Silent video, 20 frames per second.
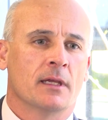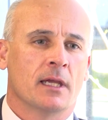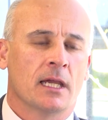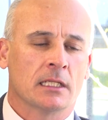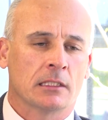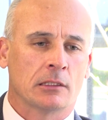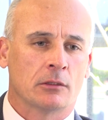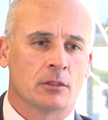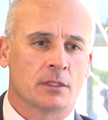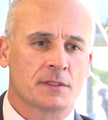
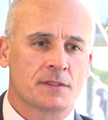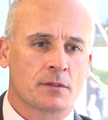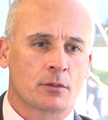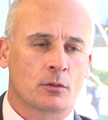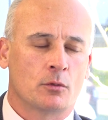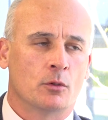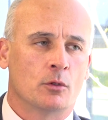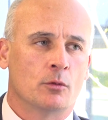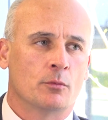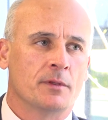analysed the
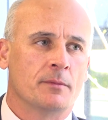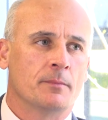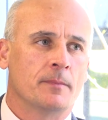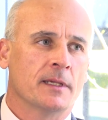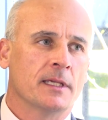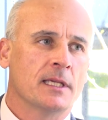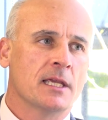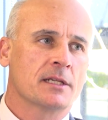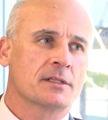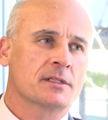core with
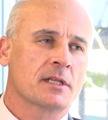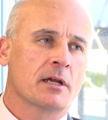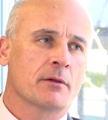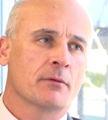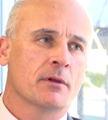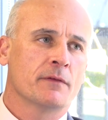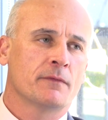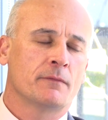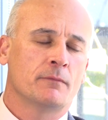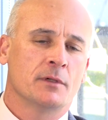
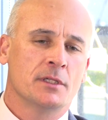PXRF.